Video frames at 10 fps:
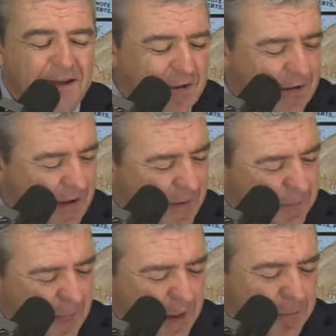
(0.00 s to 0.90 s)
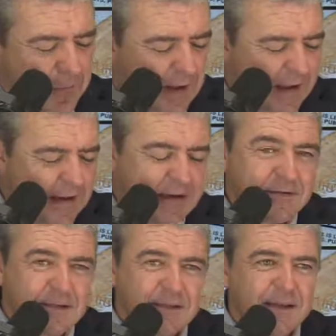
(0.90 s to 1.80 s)
Okay. But
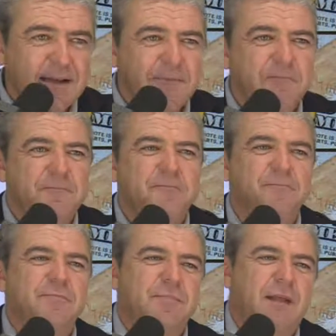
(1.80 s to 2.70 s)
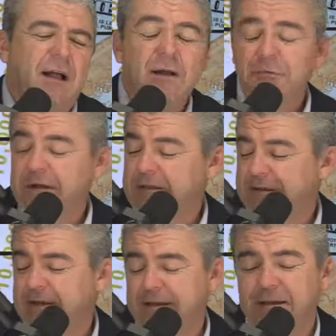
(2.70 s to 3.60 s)
here's the thing. I really
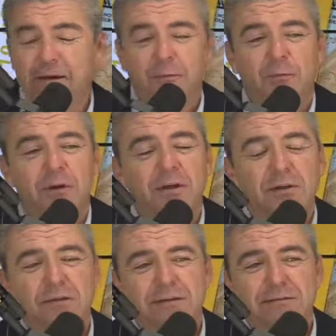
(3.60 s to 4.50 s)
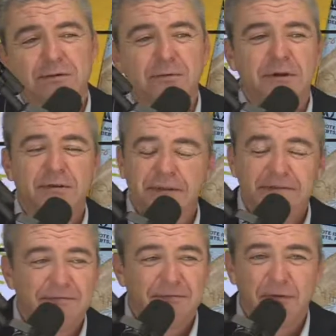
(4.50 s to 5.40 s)
think it can go to $100,
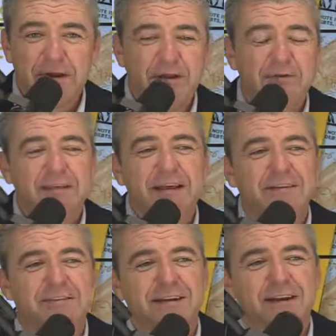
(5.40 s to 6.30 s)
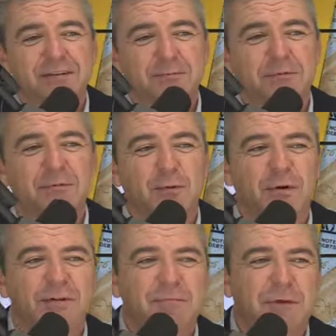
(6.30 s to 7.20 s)
$200, $300,000
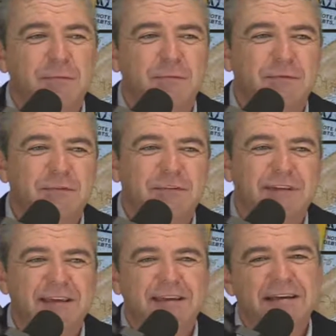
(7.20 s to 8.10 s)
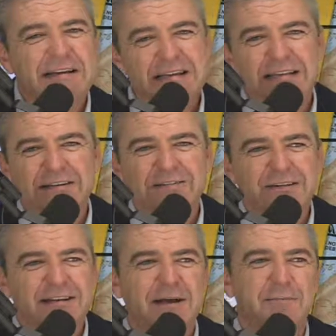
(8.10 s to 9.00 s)
before people see, there's
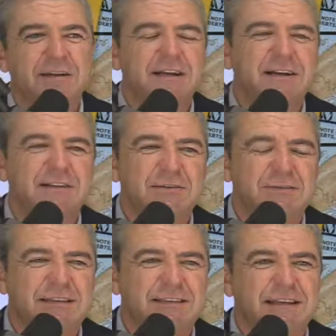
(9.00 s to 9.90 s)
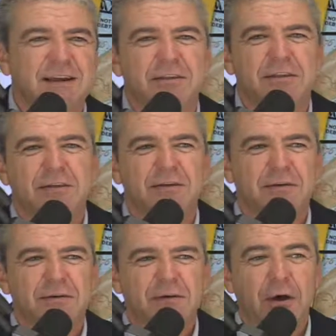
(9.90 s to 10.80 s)
really not much I can do with this thing other than
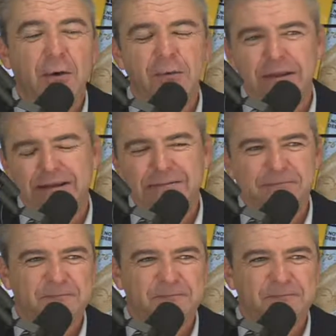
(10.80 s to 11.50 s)
hodl it.